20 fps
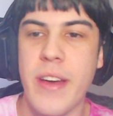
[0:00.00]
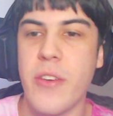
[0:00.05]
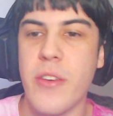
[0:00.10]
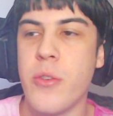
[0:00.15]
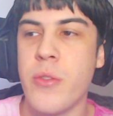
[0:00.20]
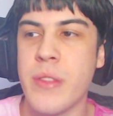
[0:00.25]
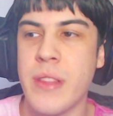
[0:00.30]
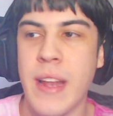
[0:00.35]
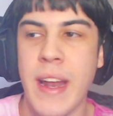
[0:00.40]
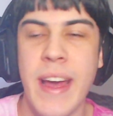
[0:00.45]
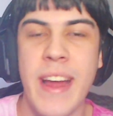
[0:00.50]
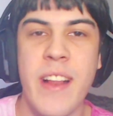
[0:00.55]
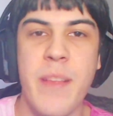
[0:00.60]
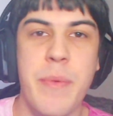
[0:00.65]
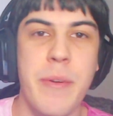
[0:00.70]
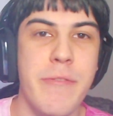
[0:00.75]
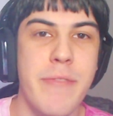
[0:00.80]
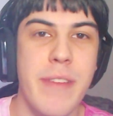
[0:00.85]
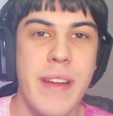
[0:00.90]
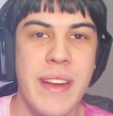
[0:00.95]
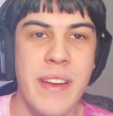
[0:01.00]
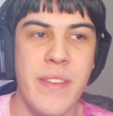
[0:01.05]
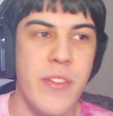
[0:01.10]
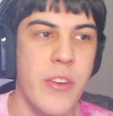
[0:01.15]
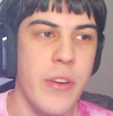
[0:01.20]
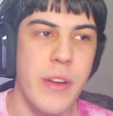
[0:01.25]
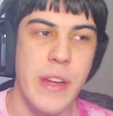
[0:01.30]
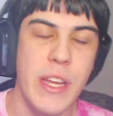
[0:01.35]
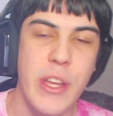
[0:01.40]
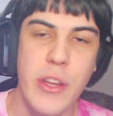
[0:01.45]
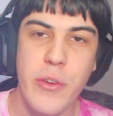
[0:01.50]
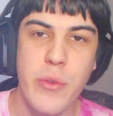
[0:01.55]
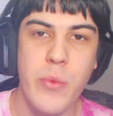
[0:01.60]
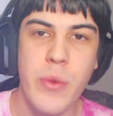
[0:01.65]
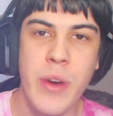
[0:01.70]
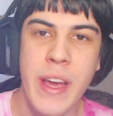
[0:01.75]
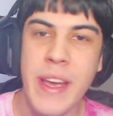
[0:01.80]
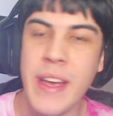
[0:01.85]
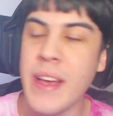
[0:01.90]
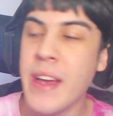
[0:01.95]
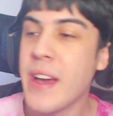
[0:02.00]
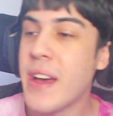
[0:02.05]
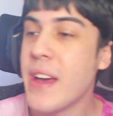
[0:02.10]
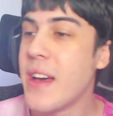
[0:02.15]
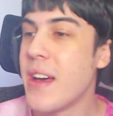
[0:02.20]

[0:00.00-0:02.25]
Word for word: all the lines be read in a very cute way.